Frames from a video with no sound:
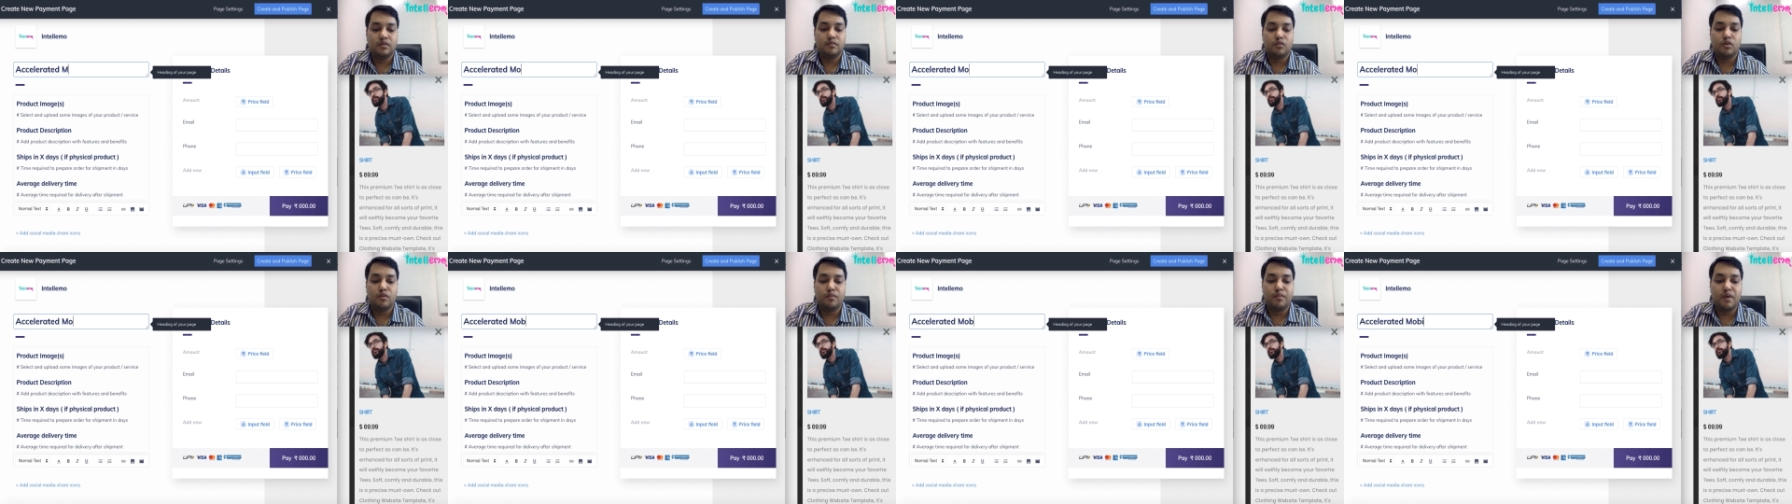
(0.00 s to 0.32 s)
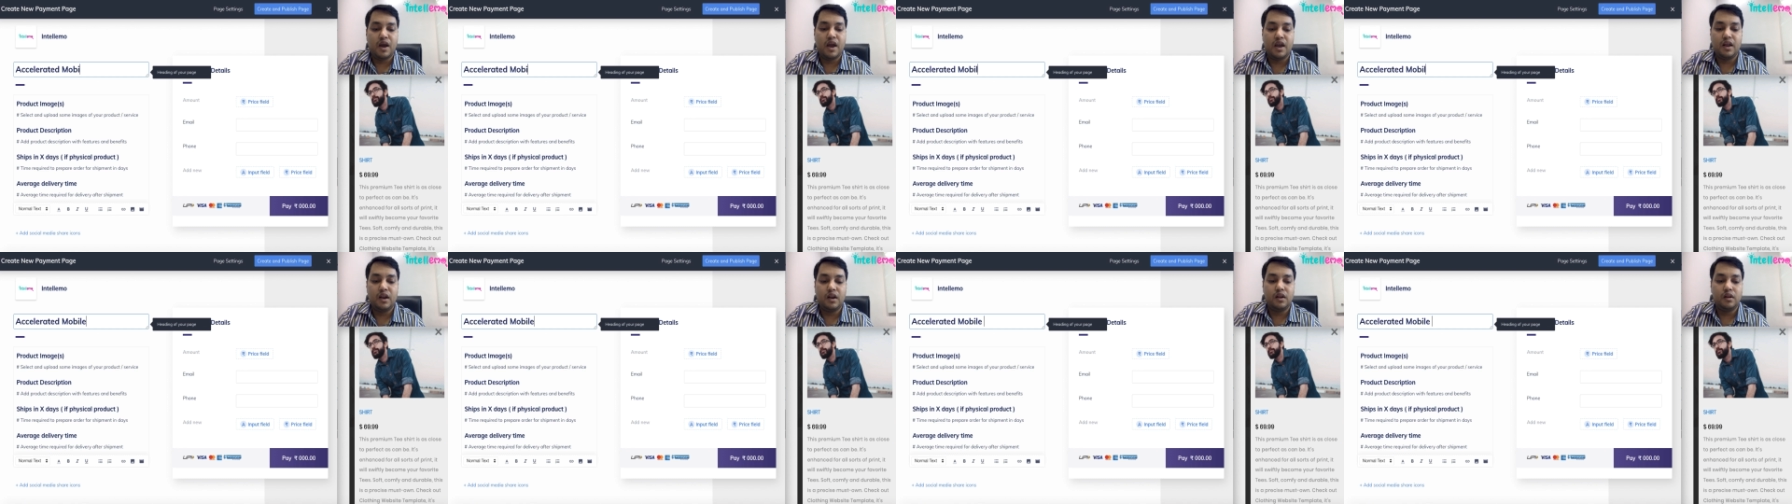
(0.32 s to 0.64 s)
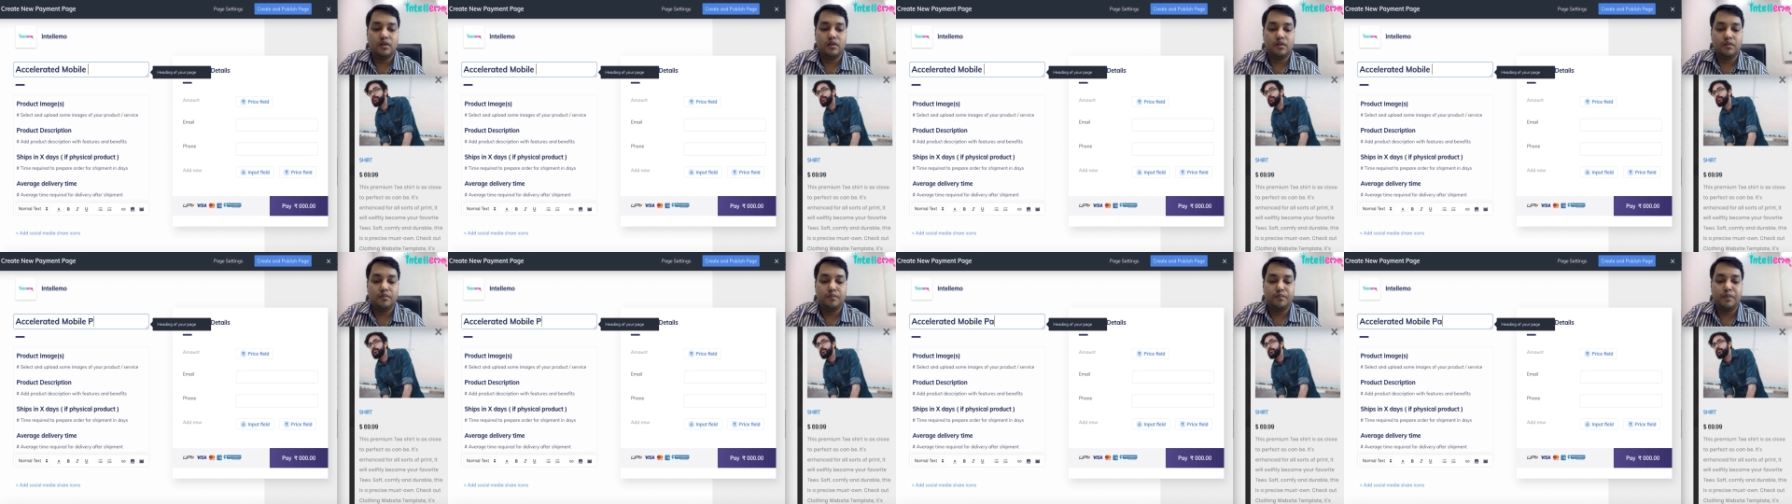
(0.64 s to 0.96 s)
mobile
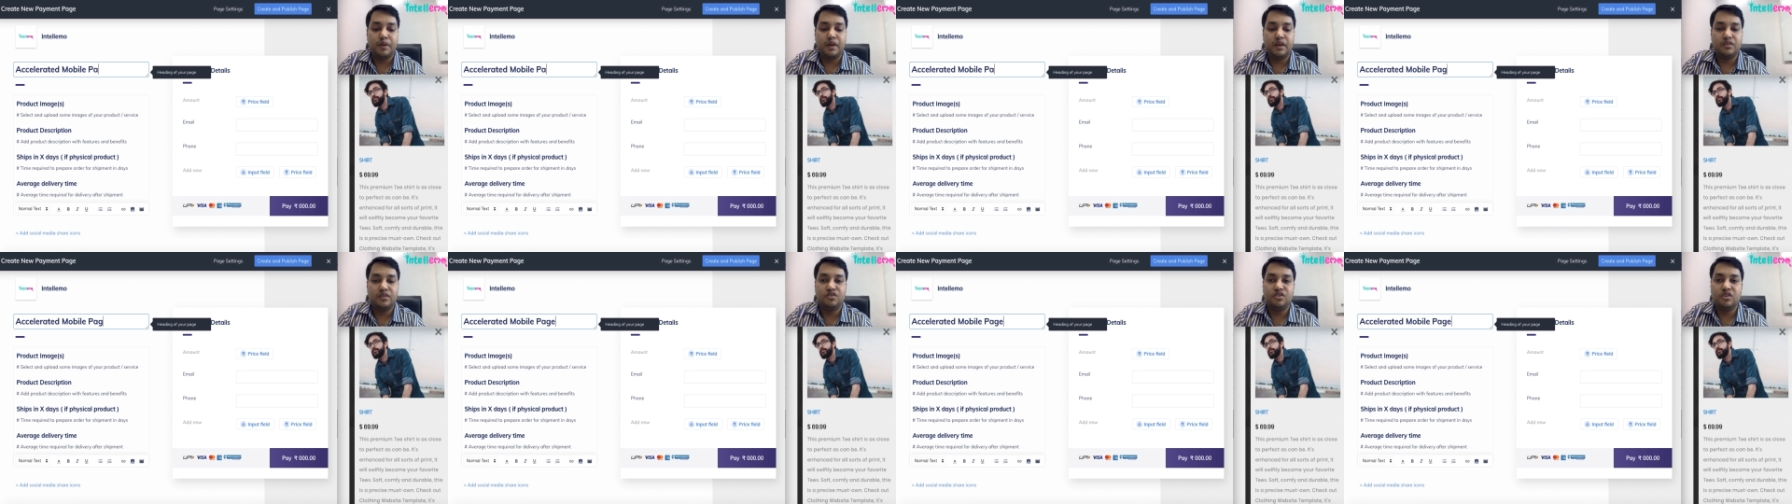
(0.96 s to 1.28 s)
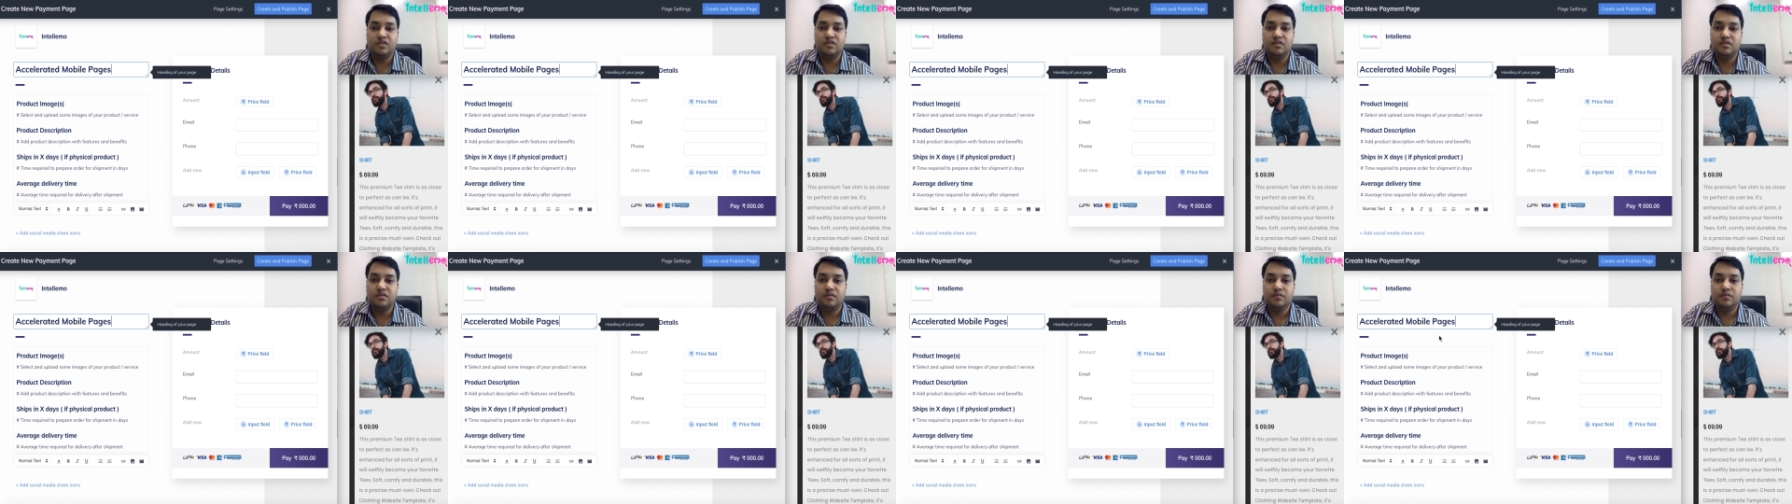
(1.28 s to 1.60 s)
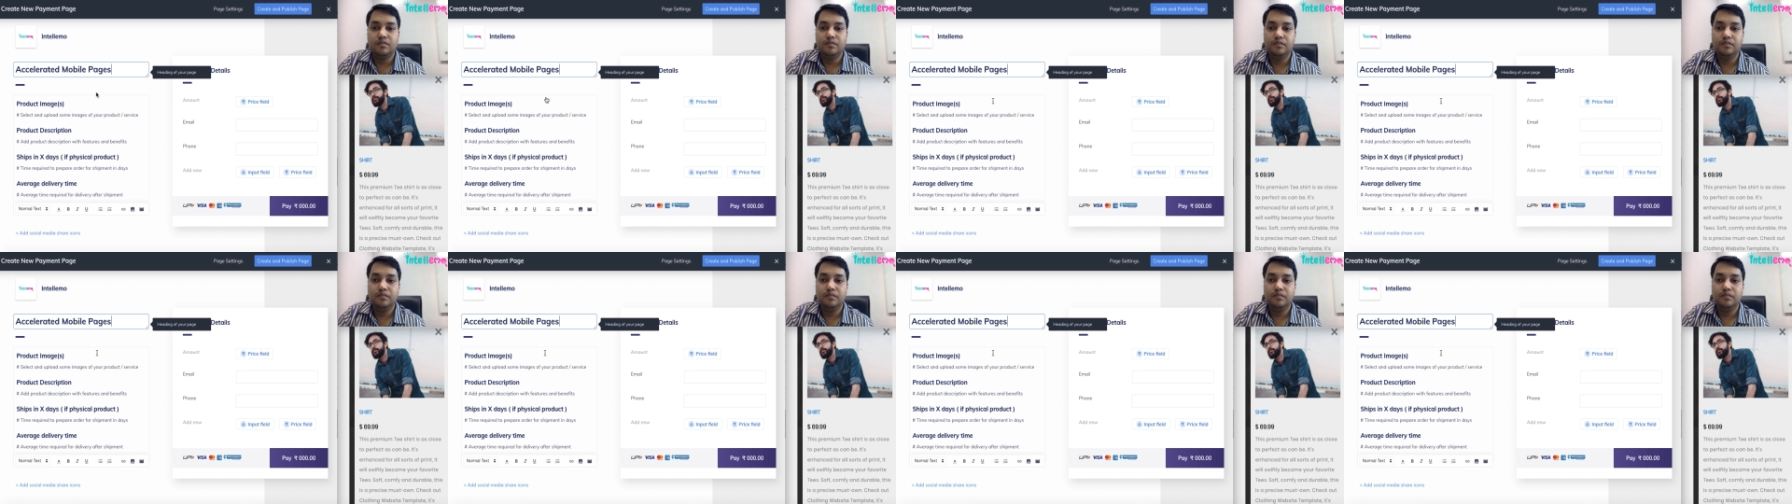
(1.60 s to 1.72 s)
pages